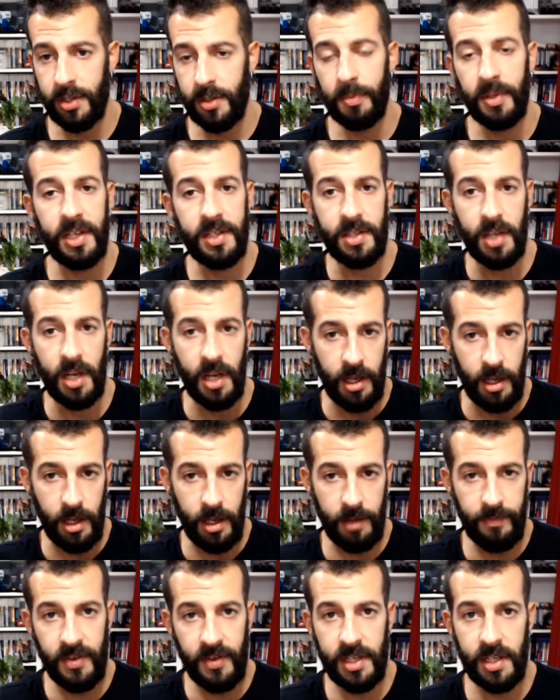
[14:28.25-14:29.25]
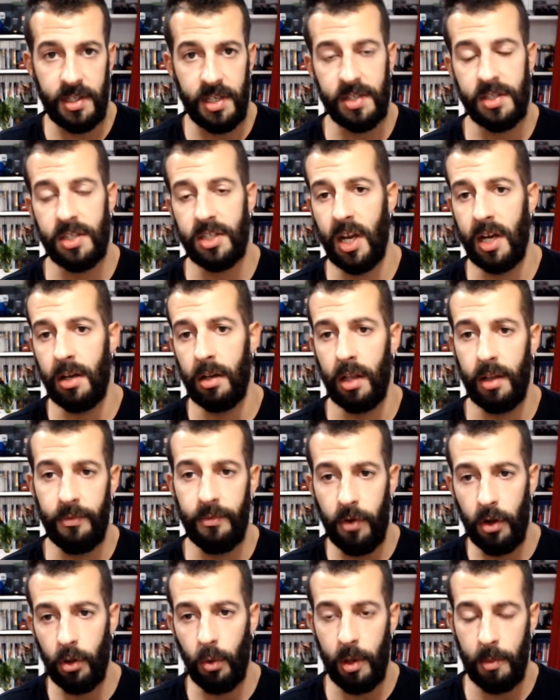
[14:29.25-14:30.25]
Please visit his channel and
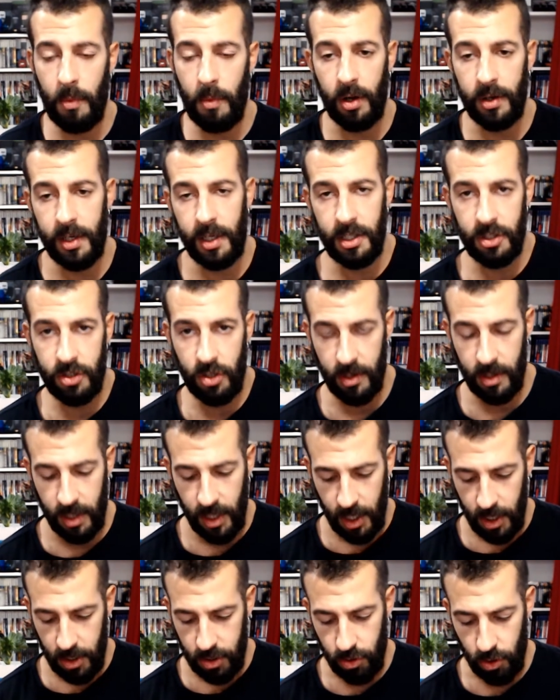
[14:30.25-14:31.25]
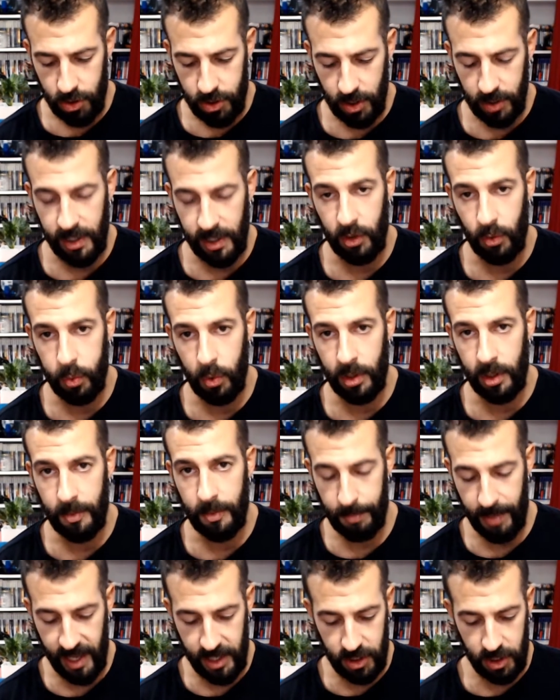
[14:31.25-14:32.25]
follow him on his other social network
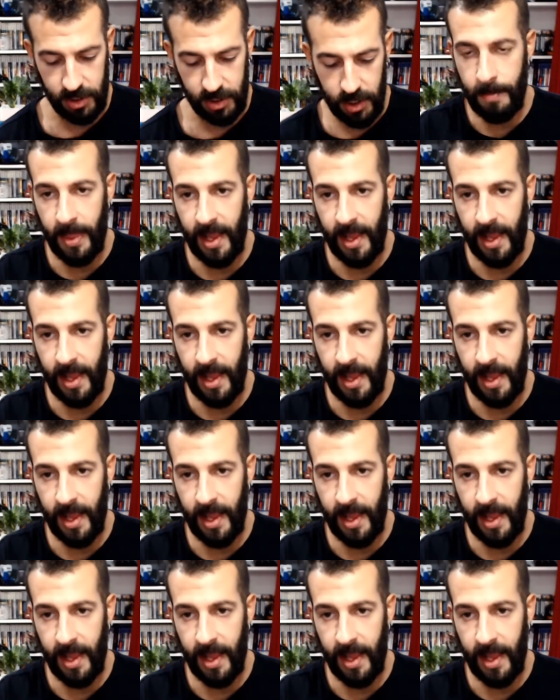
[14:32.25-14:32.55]
pages.